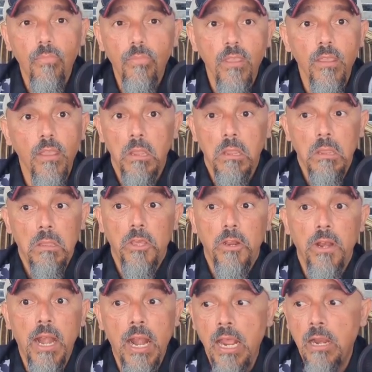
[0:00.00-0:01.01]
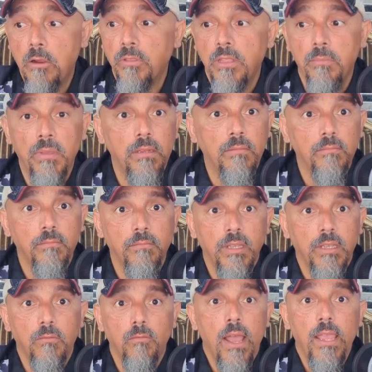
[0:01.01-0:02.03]
And they're not allowing them in.
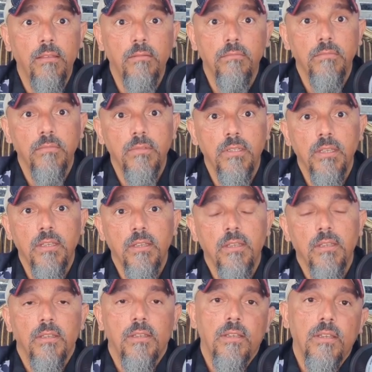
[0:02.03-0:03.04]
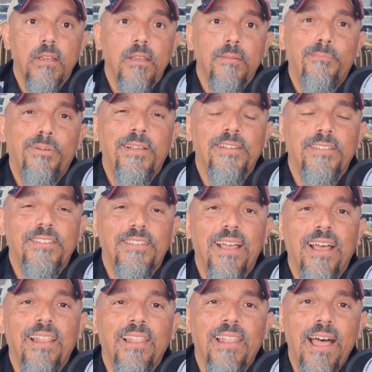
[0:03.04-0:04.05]
Why? Plus, a
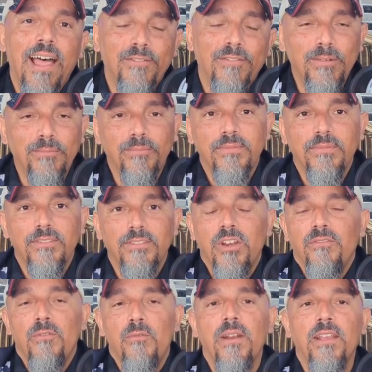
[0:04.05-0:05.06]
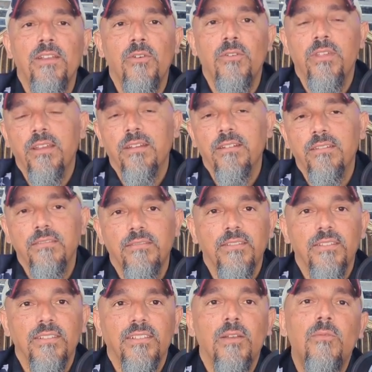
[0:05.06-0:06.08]
lot of them don't even want to go there.
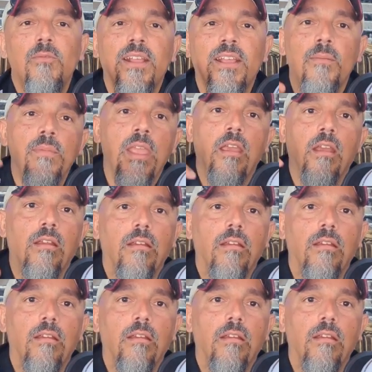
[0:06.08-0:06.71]
They want to come here